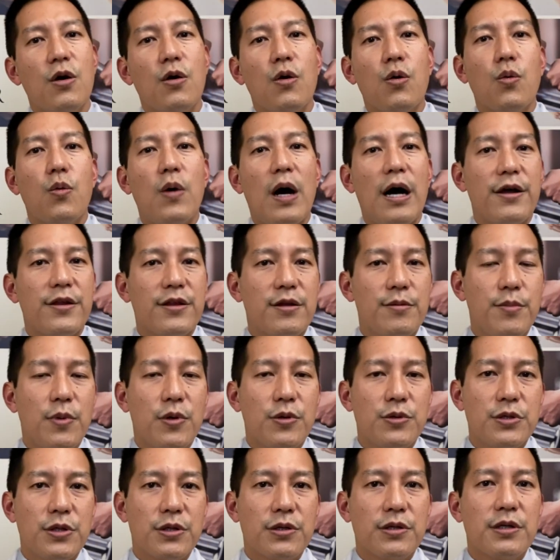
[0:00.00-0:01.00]
while the
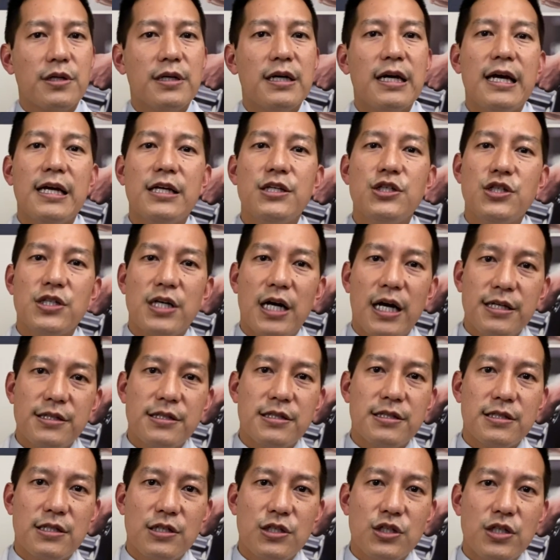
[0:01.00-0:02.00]
Moderna and
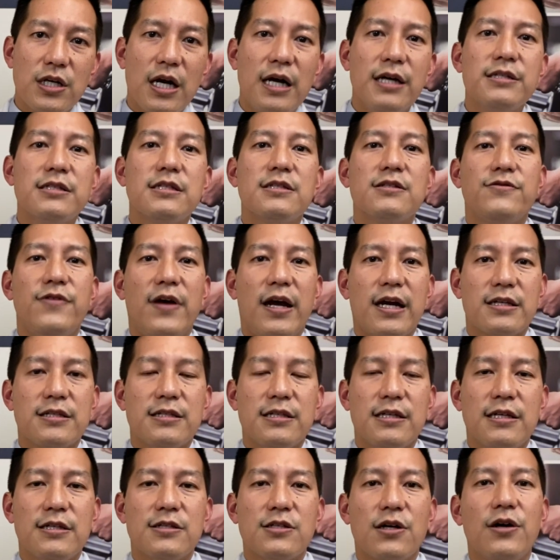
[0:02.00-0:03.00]
Johnson & Johnson's
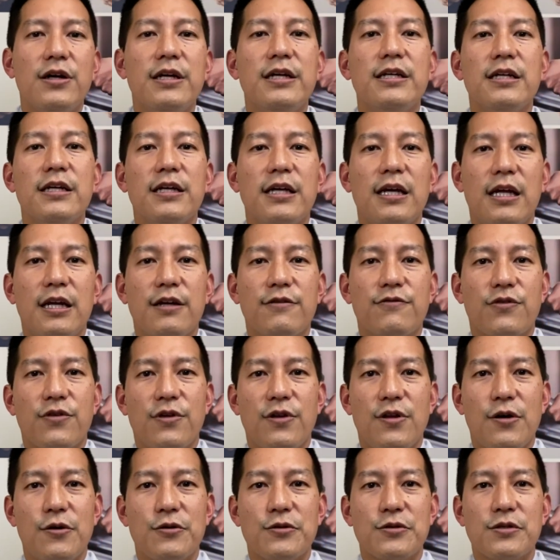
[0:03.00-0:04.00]
vaccines are indicated for
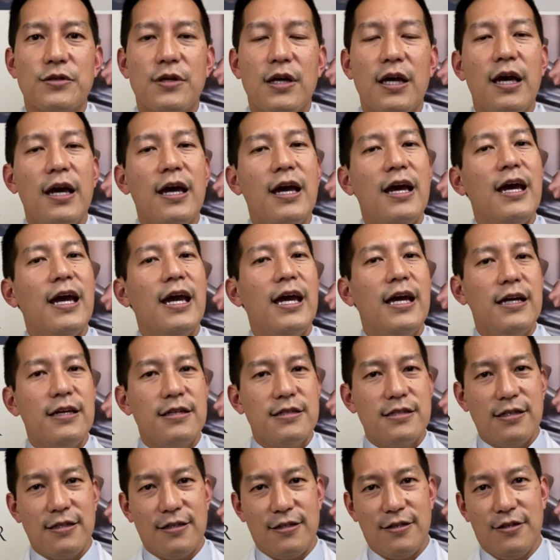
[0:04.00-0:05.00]
those
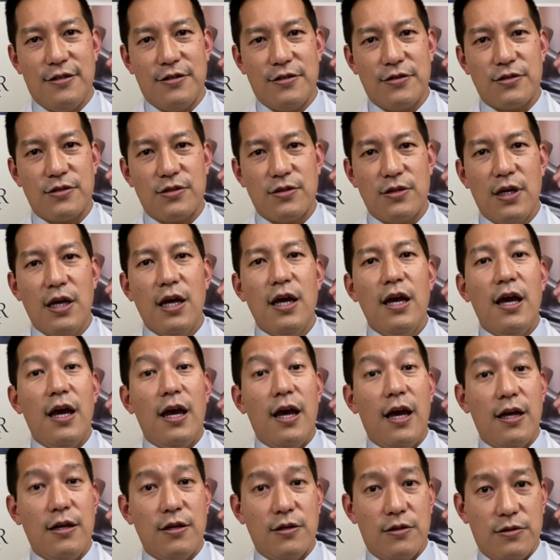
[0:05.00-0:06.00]
18 years
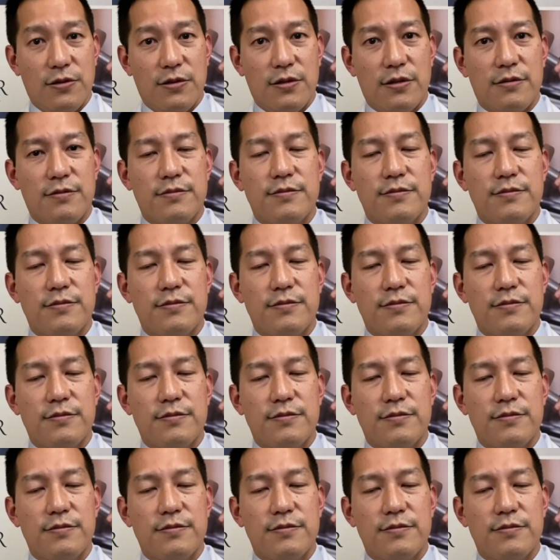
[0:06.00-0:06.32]
and older.